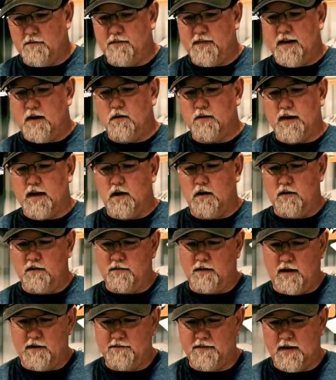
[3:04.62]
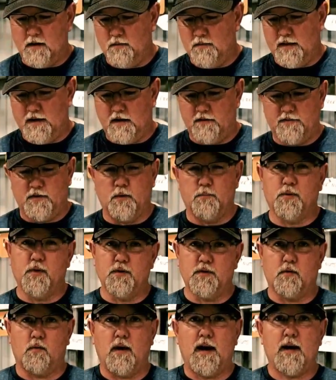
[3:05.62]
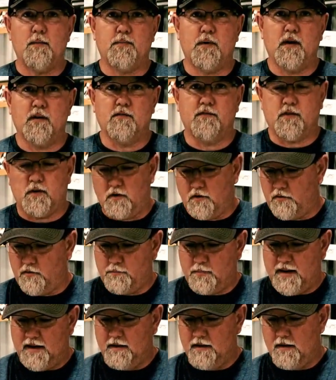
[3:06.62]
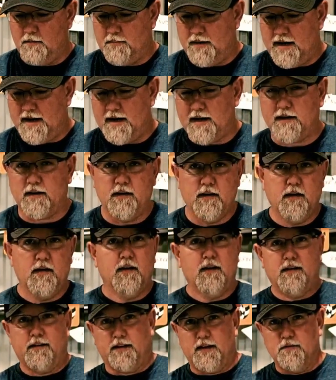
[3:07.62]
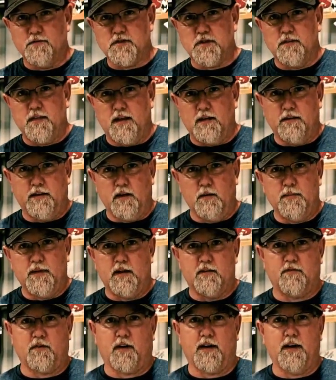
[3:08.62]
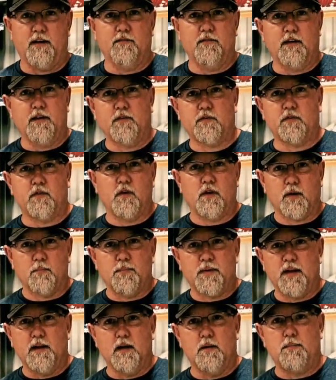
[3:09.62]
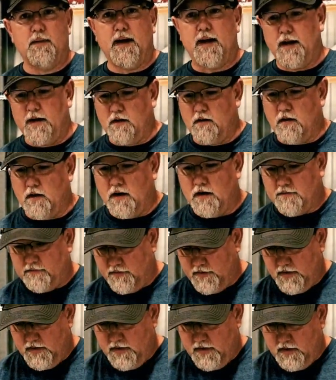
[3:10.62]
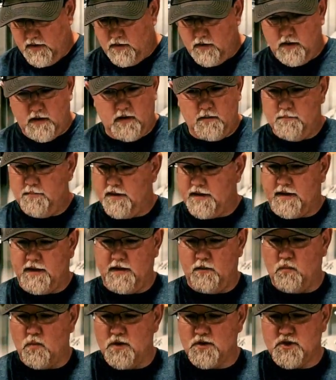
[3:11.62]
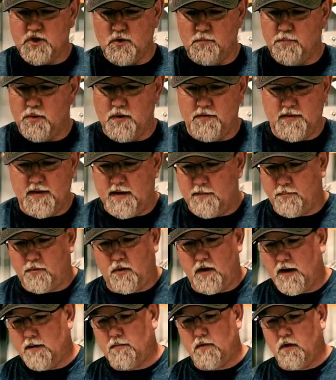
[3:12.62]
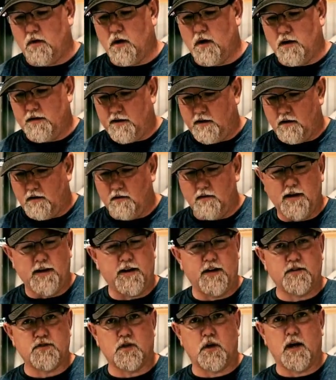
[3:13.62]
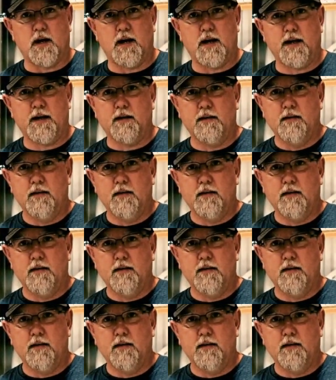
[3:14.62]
found that if you put the wrap on first, peel it back, gives you that little bit of forgiveness so you can peel it back off. But again, once you put that primer on here, let it dry,